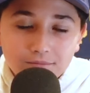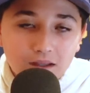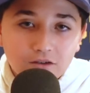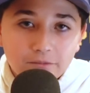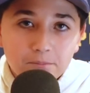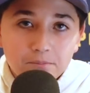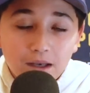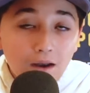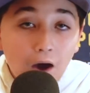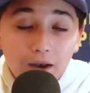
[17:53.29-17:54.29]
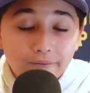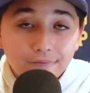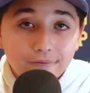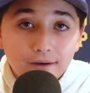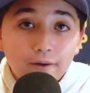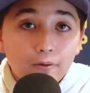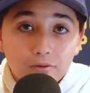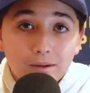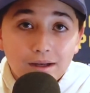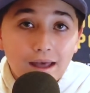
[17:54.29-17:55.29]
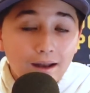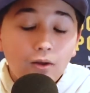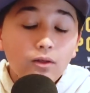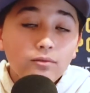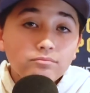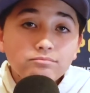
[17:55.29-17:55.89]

They just did not need a quarterback at all.